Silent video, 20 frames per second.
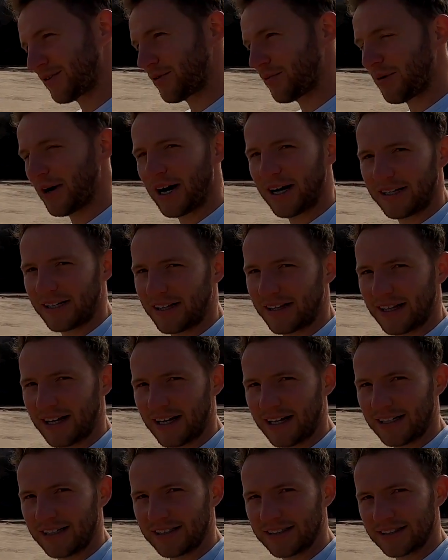don't know why I did
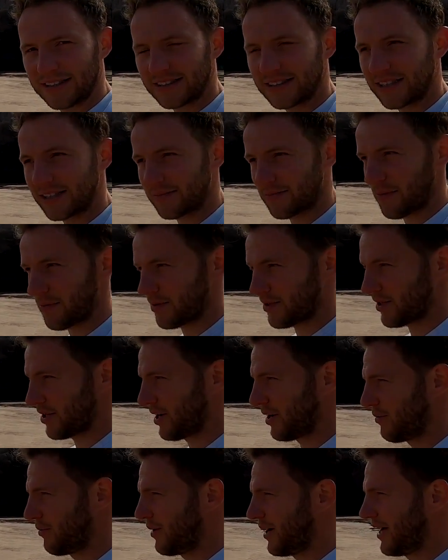that, because my boots are
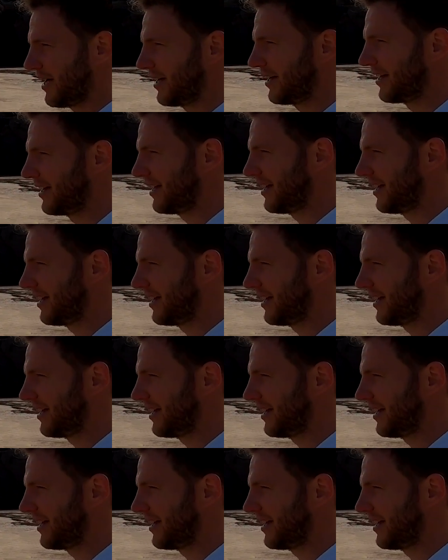now wet.